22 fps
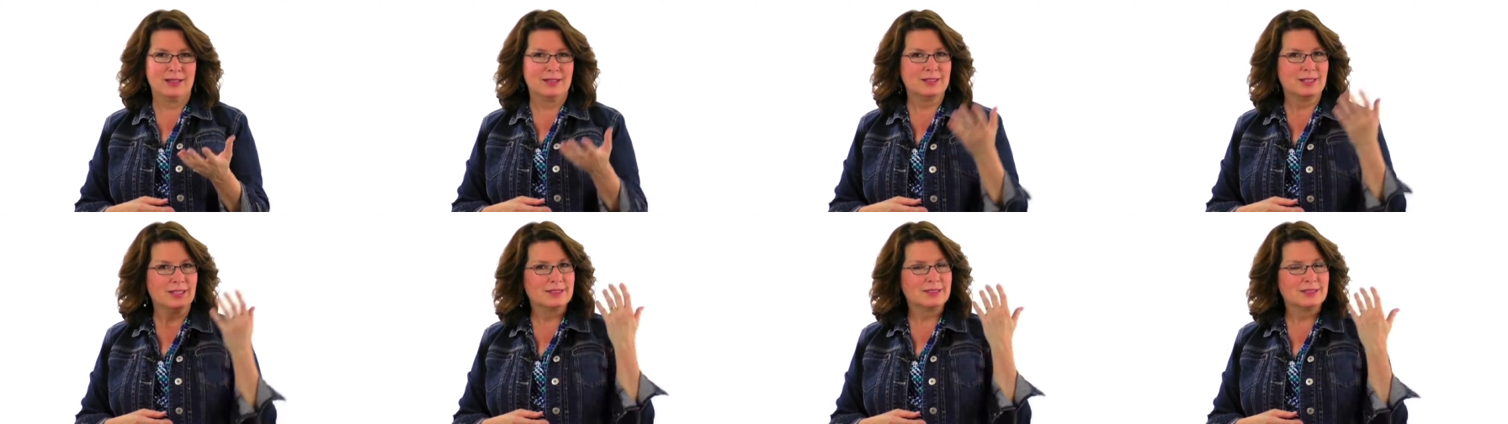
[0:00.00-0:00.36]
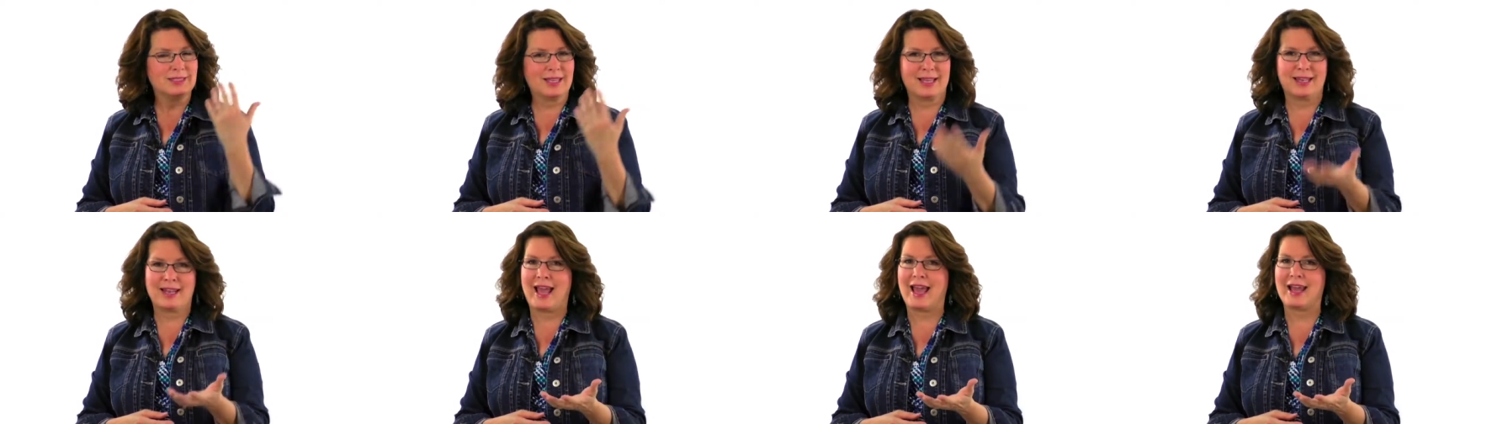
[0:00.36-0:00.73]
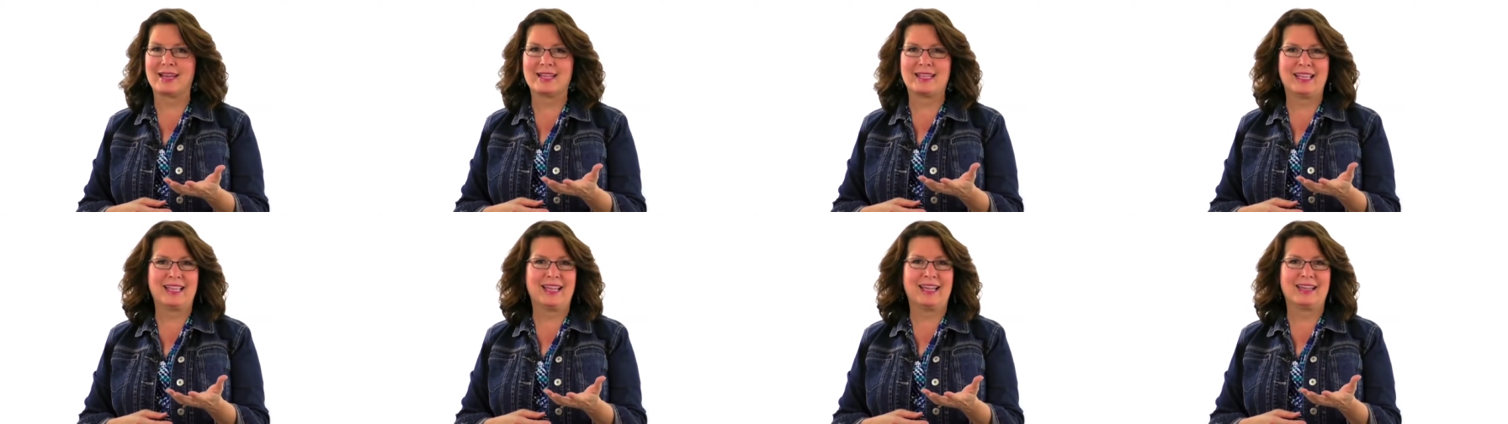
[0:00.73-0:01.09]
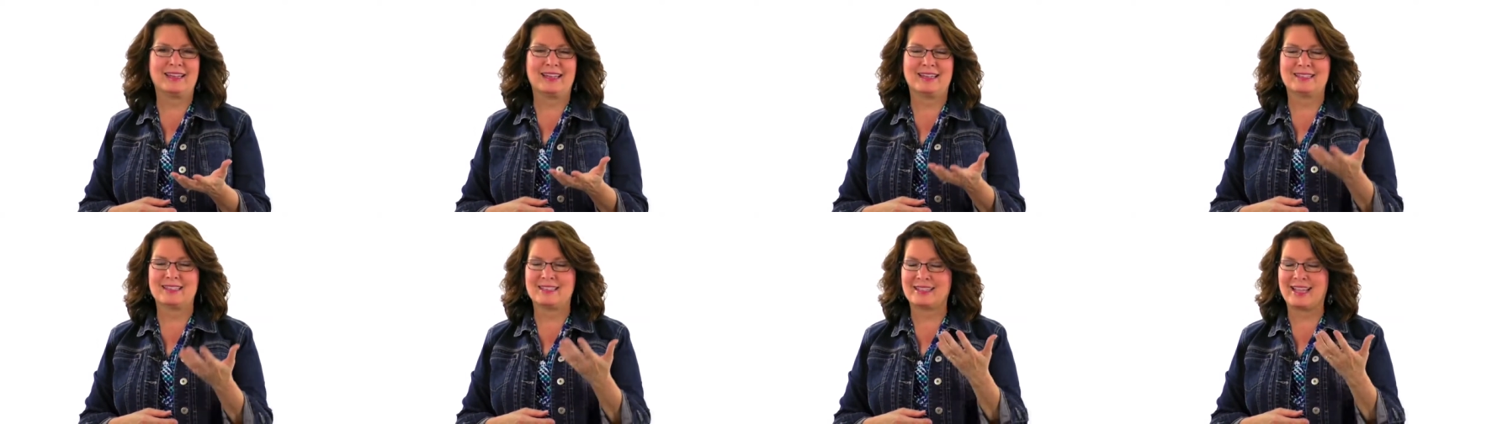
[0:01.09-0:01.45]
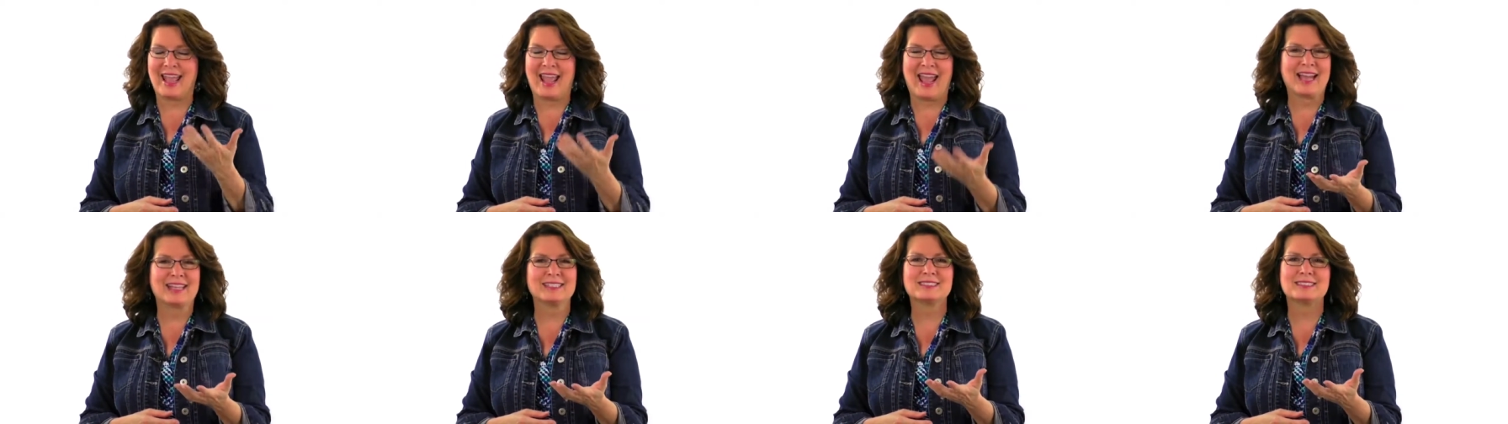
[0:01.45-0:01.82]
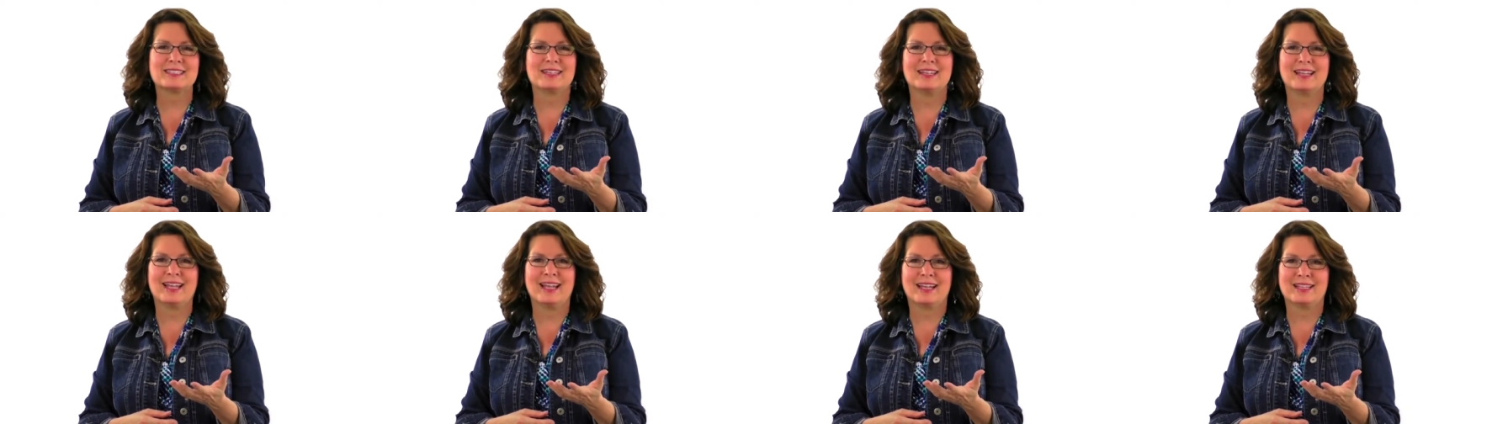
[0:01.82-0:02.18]
to set out again and to cast
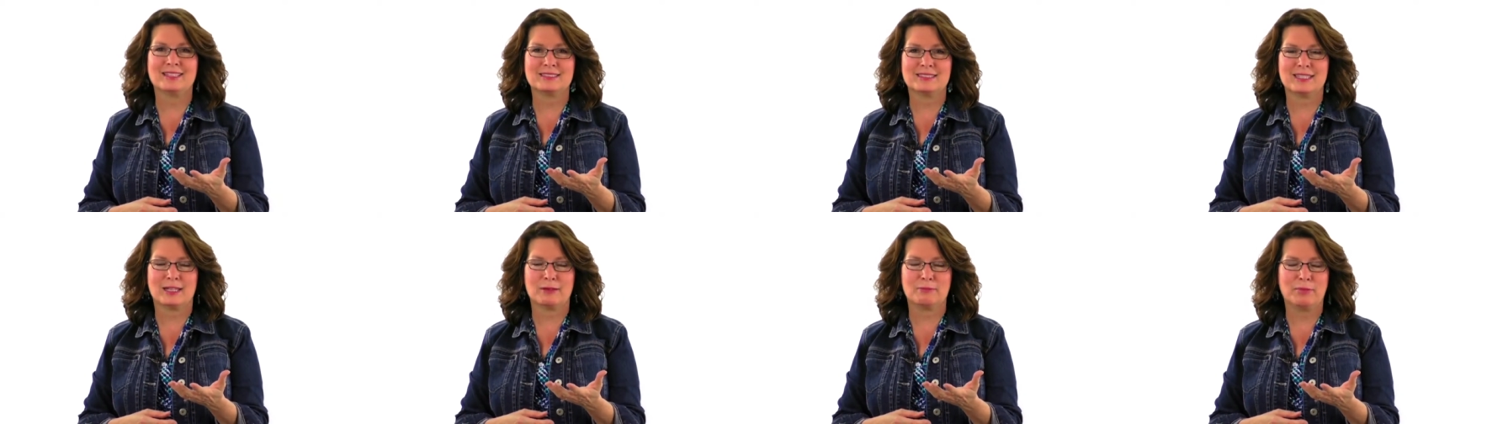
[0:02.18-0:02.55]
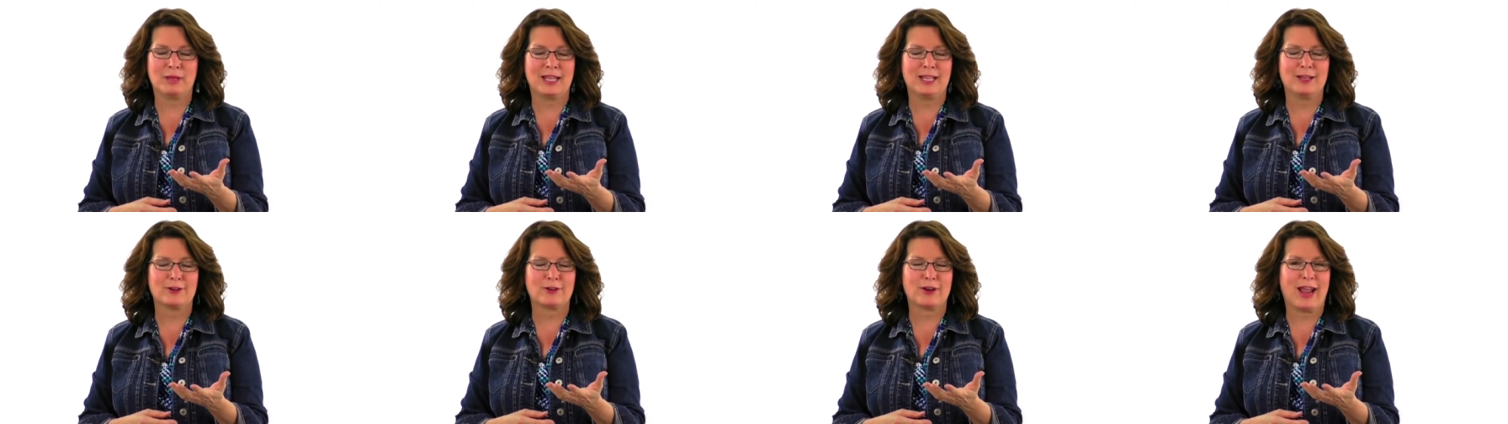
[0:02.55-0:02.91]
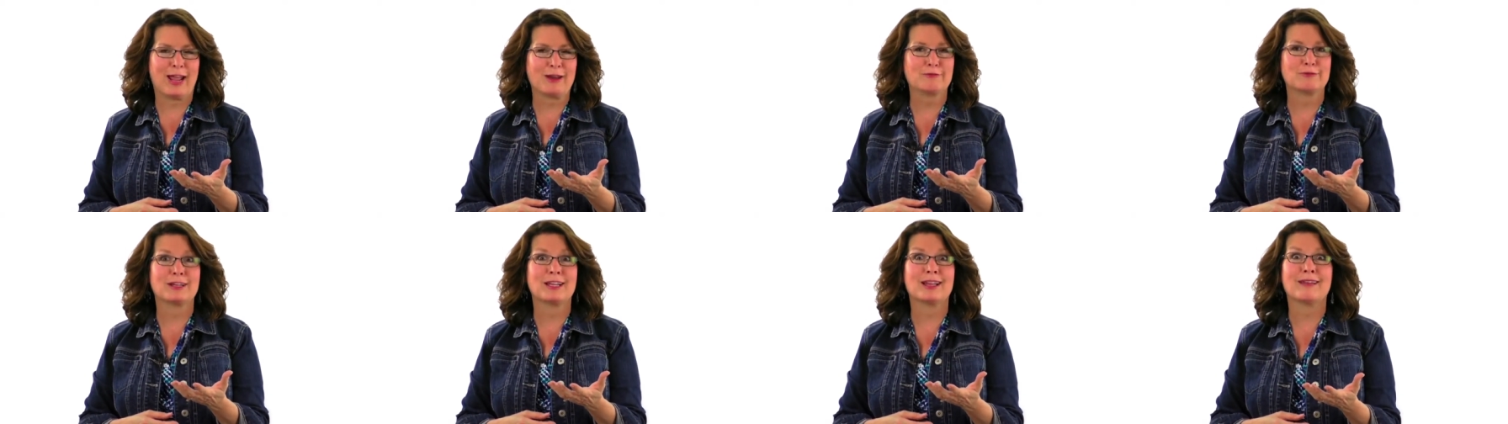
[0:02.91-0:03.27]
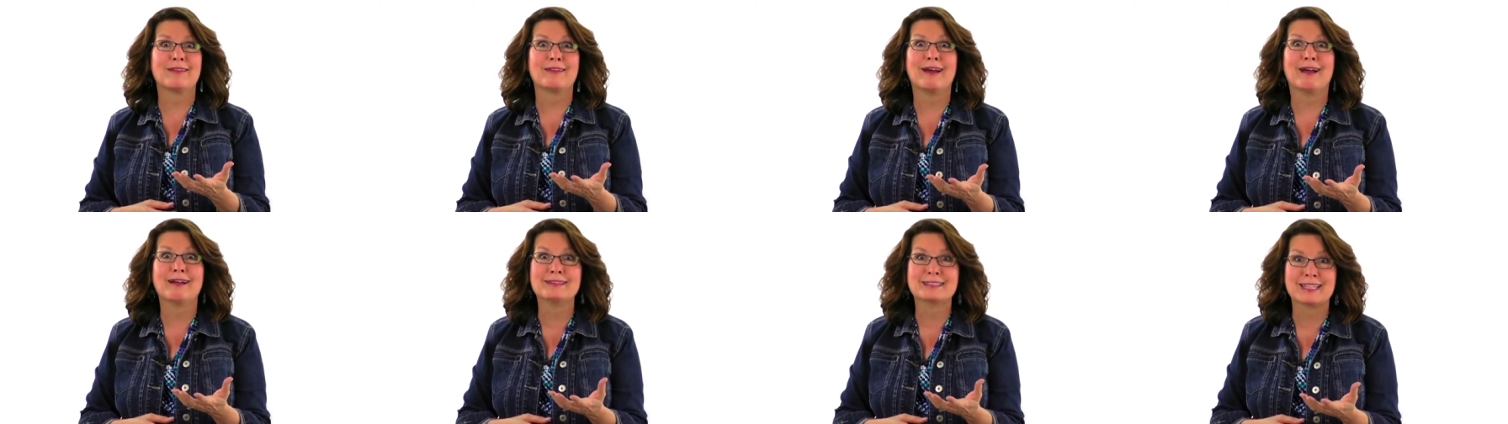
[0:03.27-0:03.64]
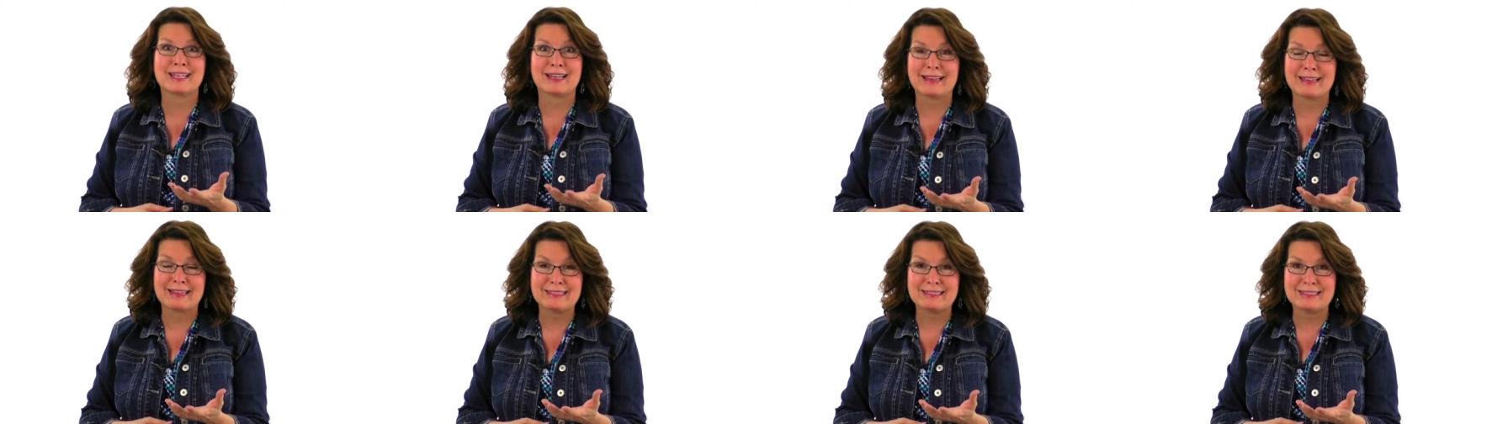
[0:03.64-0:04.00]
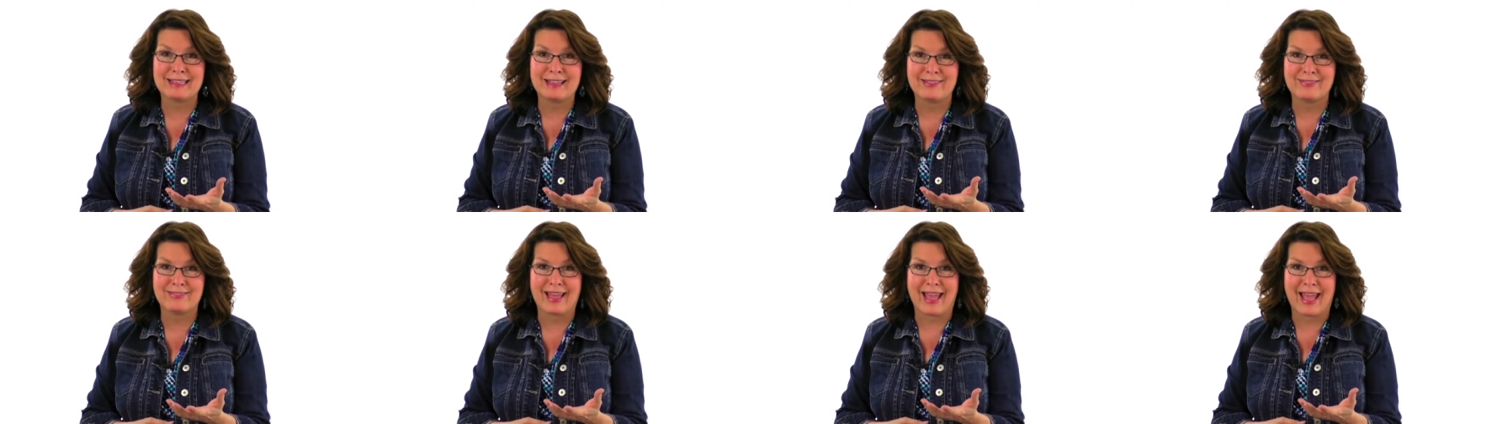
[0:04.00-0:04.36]
the nets, and Peter had reluctantly
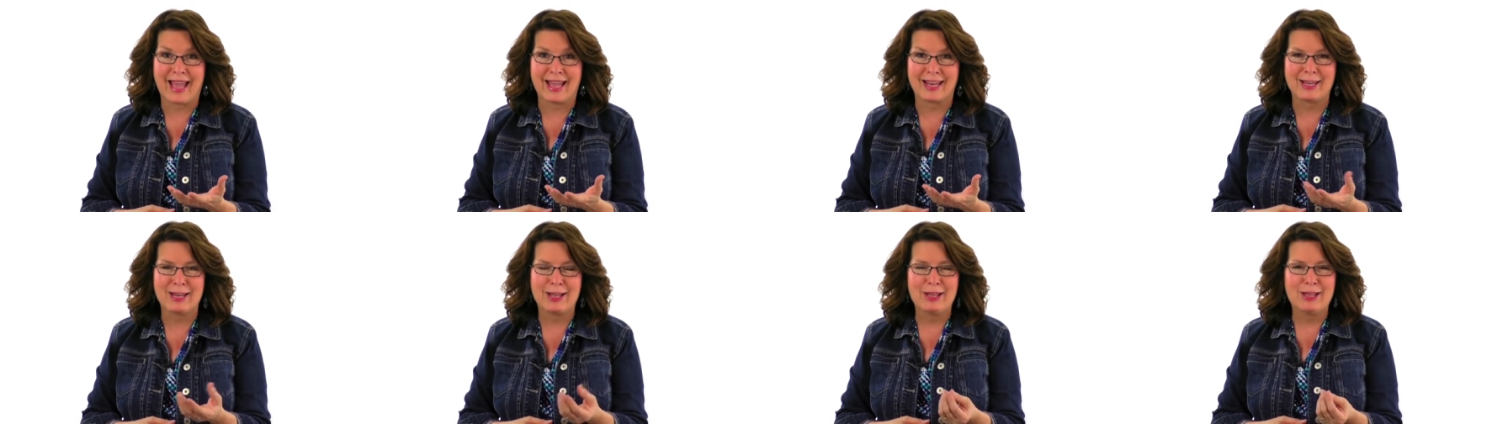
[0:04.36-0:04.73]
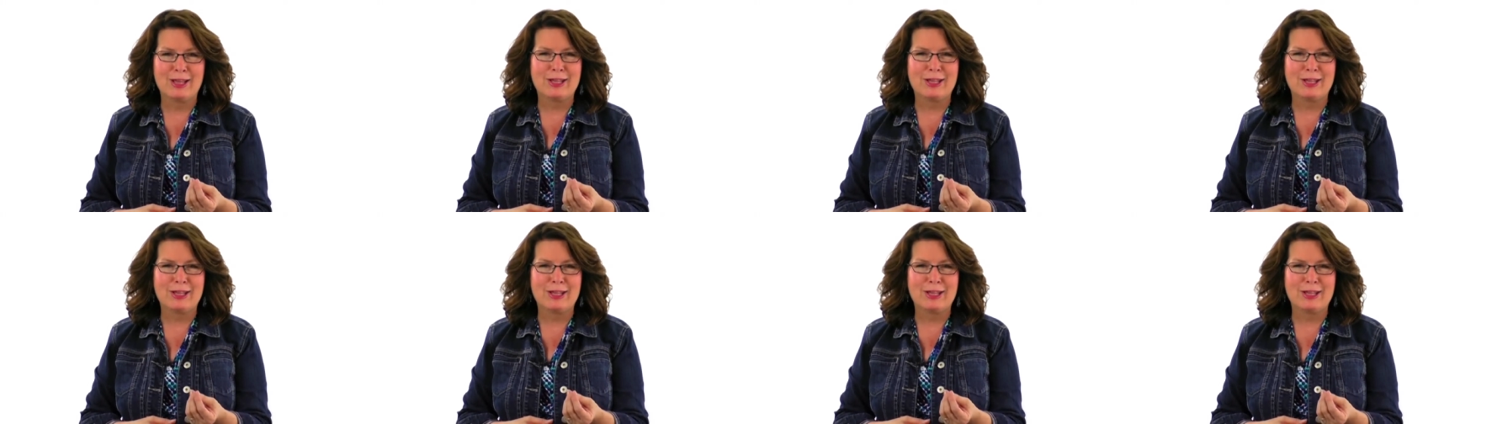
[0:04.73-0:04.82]
done that.